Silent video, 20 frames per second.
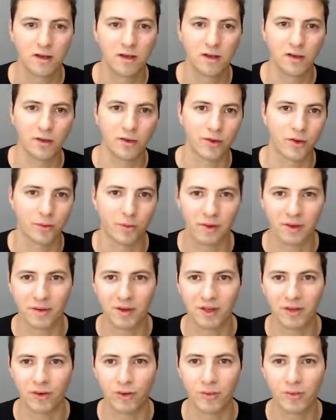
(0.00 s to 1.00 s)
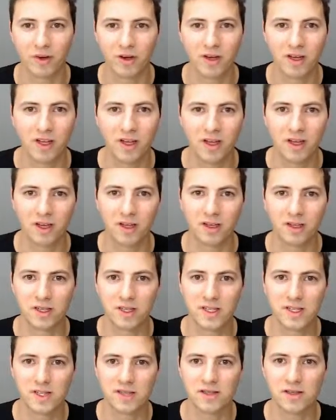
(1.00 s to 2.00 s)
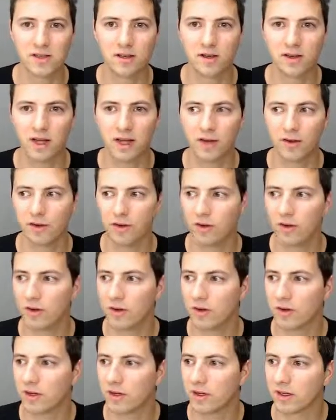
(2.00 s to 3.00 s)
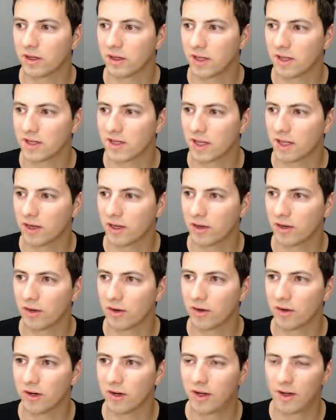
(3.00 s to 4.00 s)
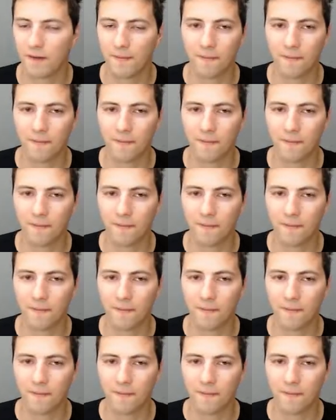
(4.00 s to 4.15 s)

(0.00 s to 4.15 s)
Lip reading: Not copy, but open. This is the nano text editor.